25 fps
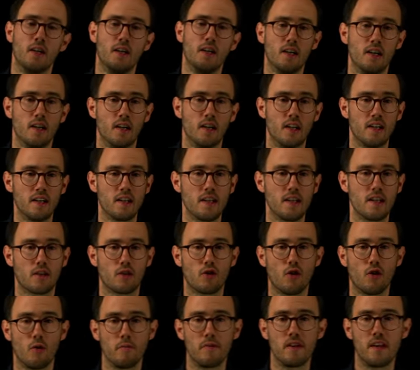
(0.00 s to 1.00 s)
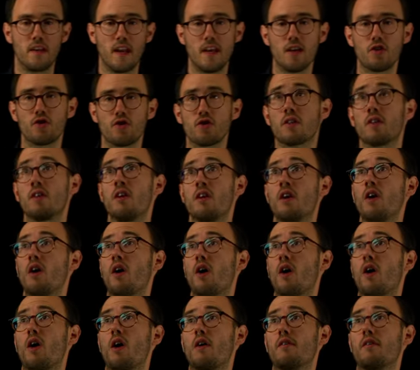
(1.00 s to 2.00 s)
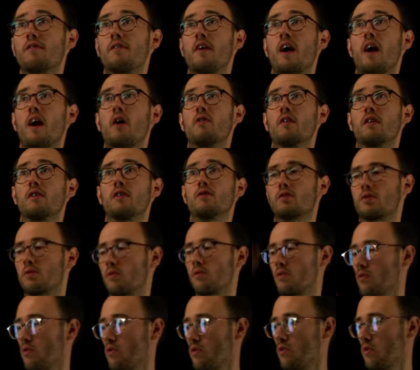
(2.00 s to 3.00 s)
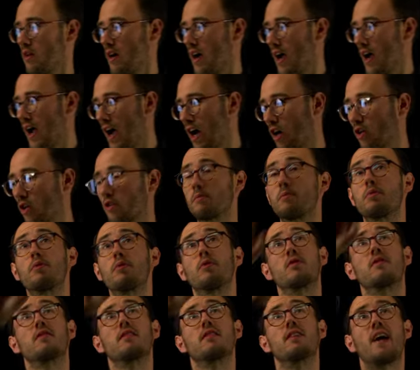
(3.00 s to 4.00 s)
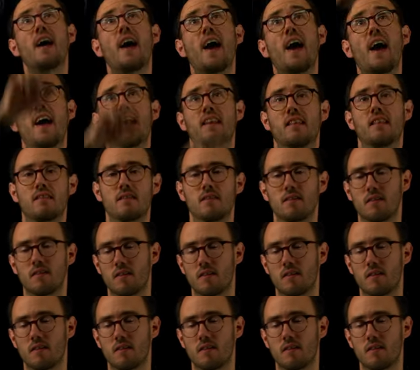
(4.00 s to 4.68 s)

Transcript: a linear combination of our true output and